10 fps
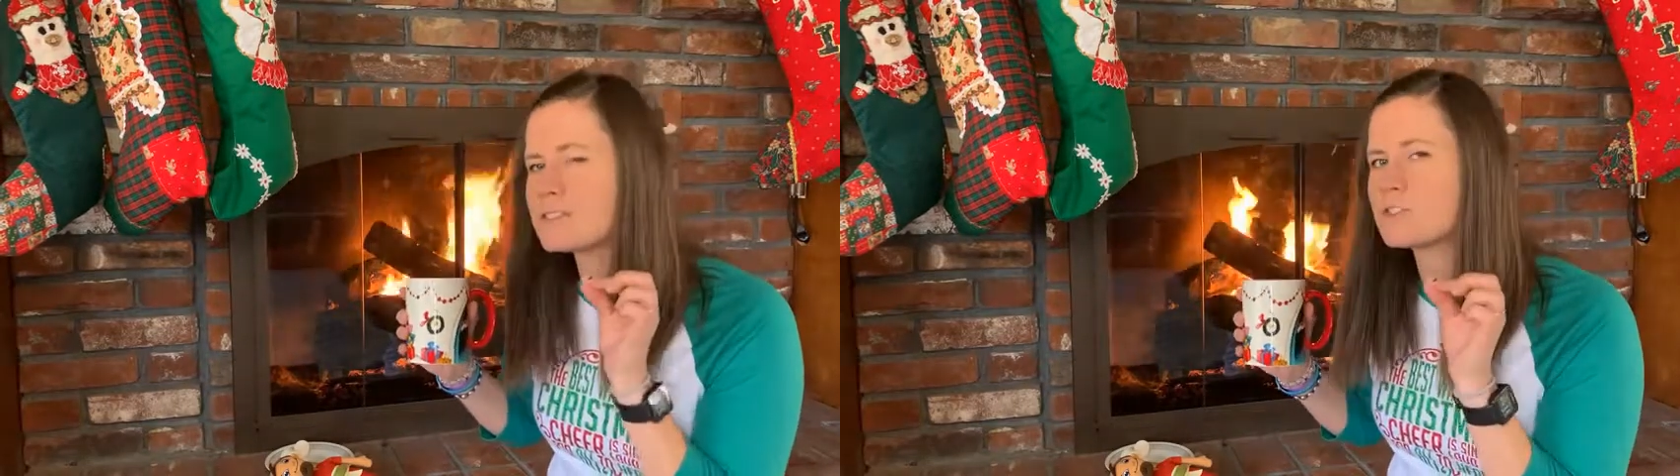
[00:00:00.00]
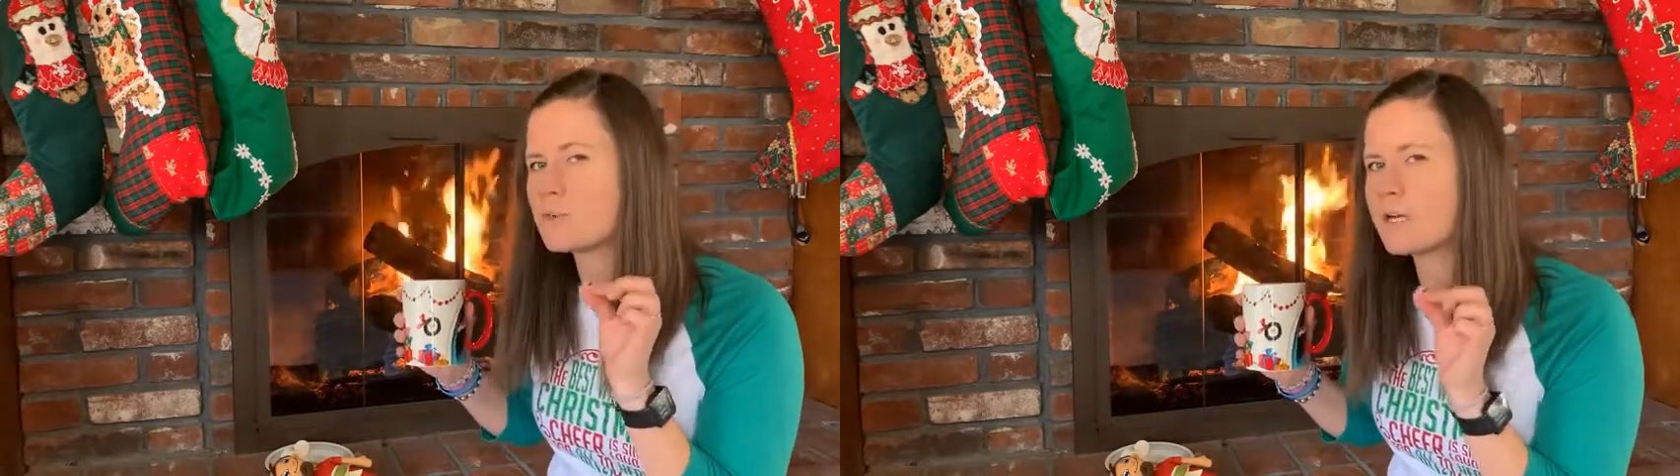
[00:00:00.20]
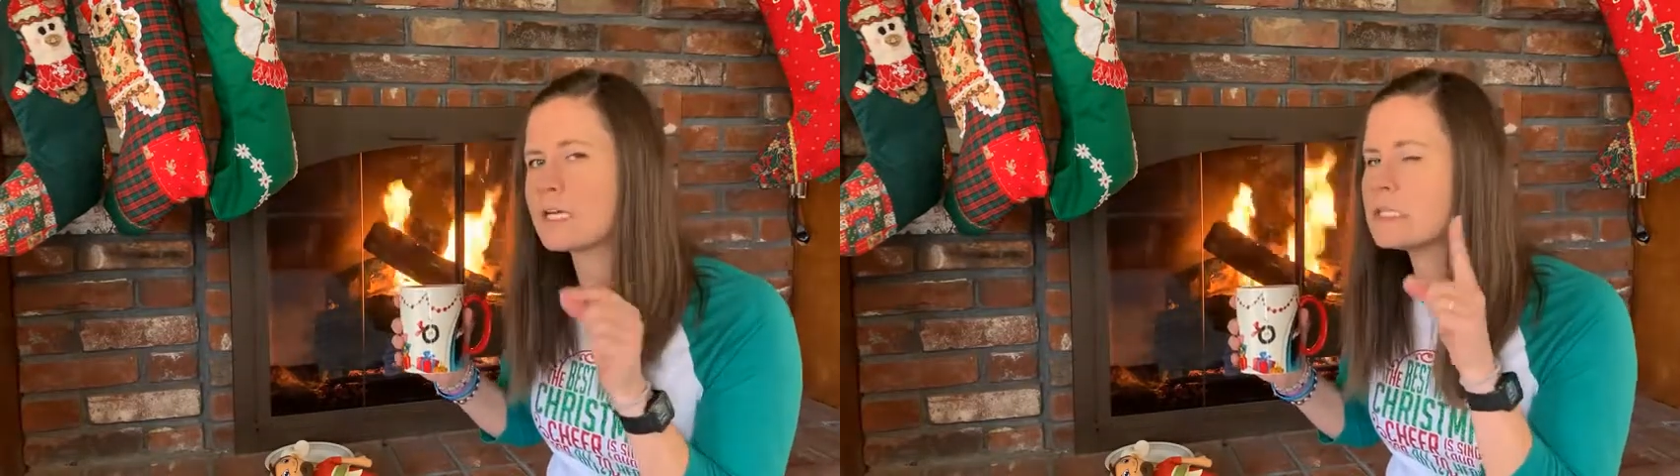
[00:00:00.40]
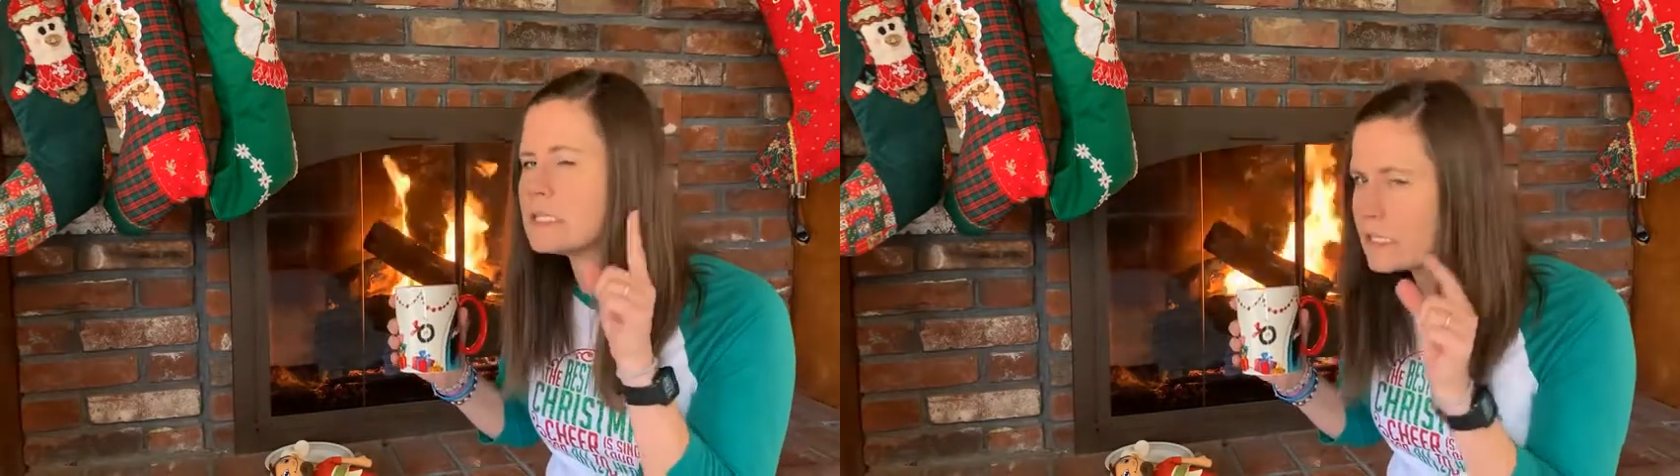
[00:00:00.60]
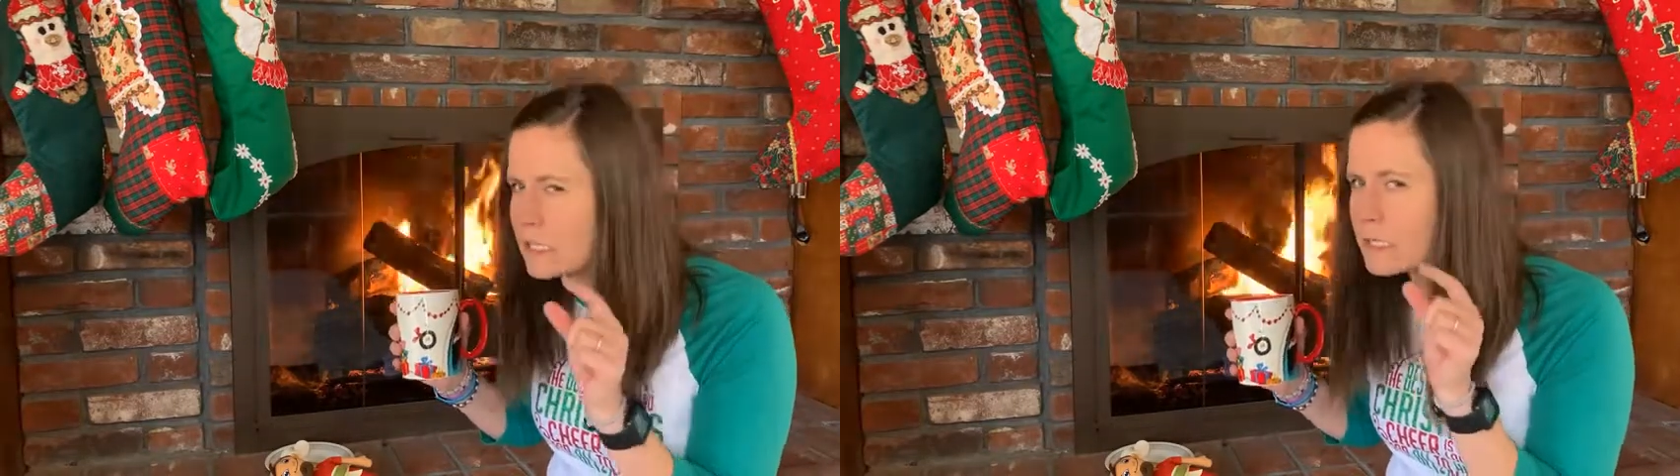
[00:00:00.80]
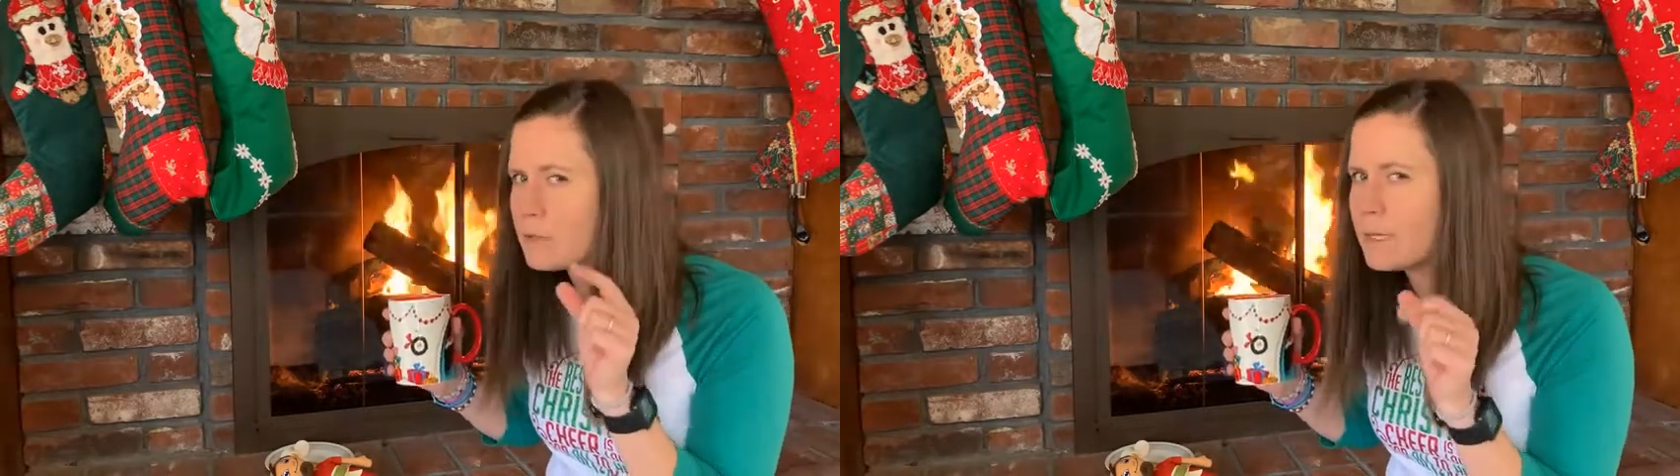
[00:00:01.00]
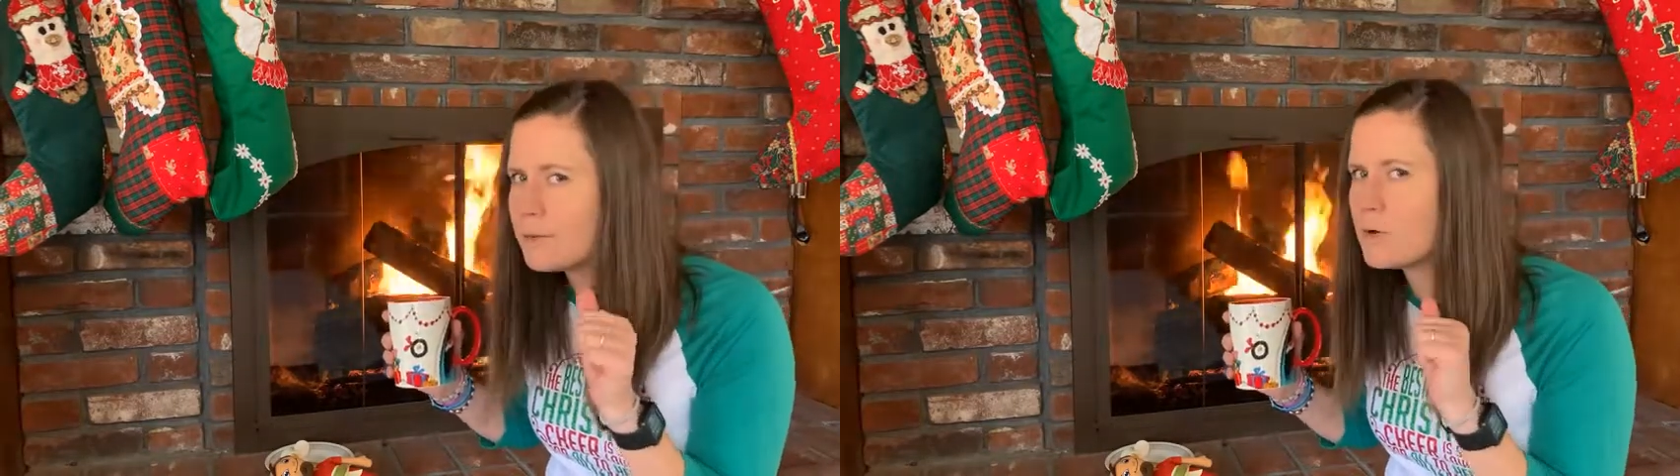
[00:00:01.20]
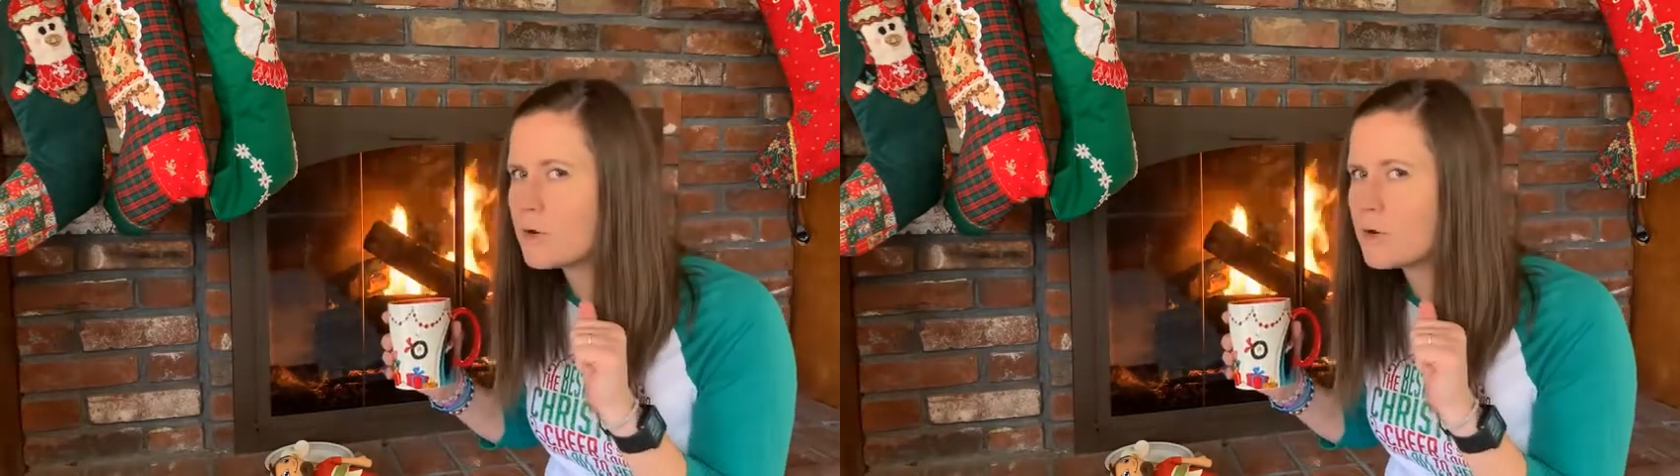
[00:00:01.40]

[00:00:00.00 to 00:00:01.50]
story a little bit more